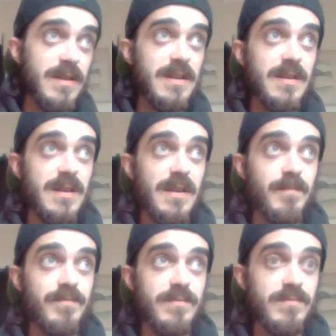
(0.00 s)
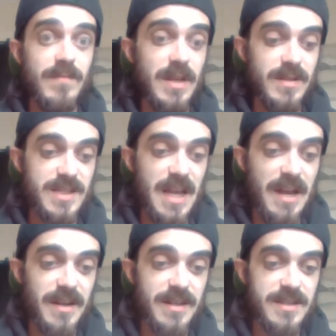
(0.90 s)
in the
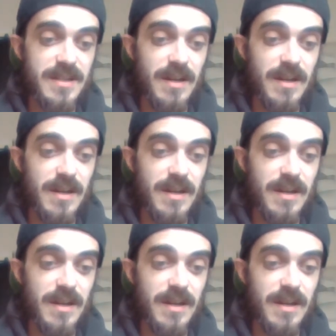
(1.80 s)
standings.